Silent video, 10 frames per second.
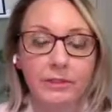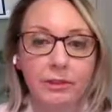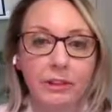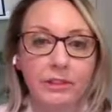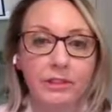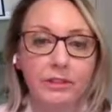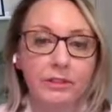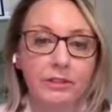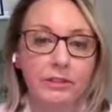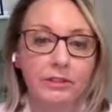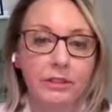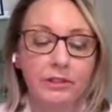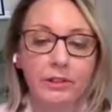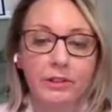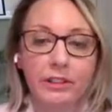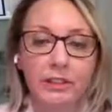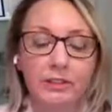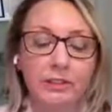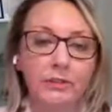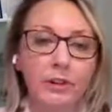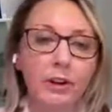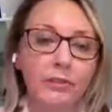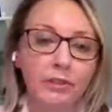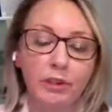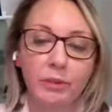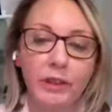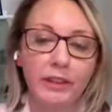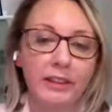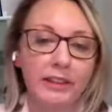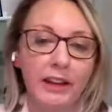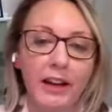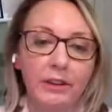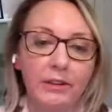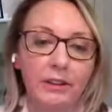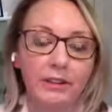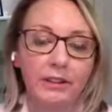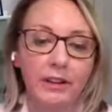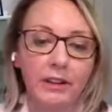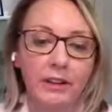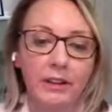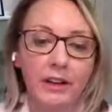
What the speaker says: neurologist, or, you know, if there's seizures involved or something like that, who can